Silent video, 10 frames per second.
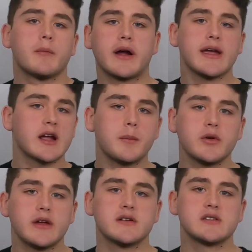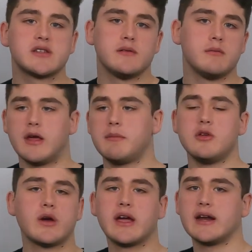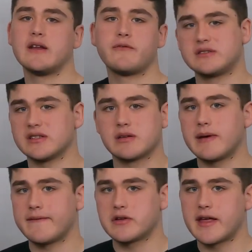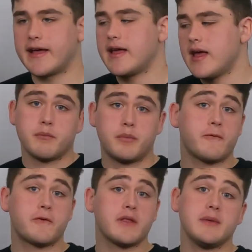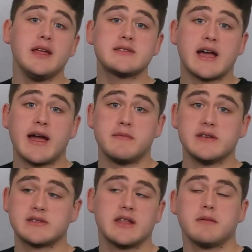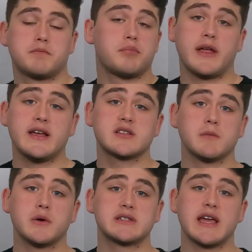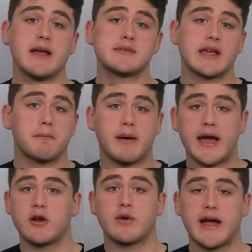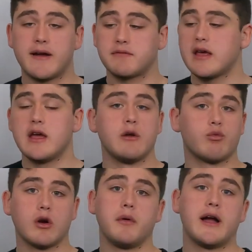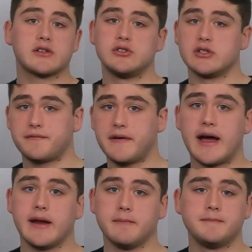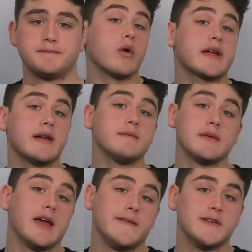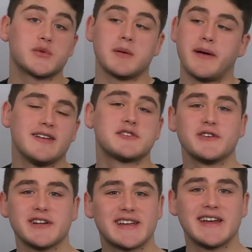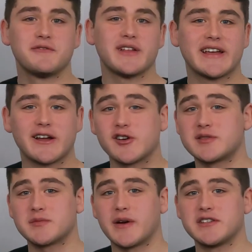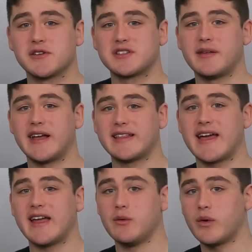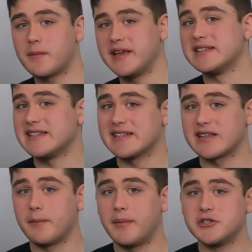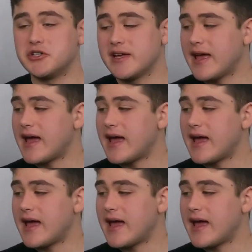probably a couple years, and maybe you can get a different system after that. But for the meantime, this thing plays most games like Minecraft and Roblox just fine. Or again, if you just want to buy this for your kid for like a Christmas present or something like that, and you want a PC that's on a budget,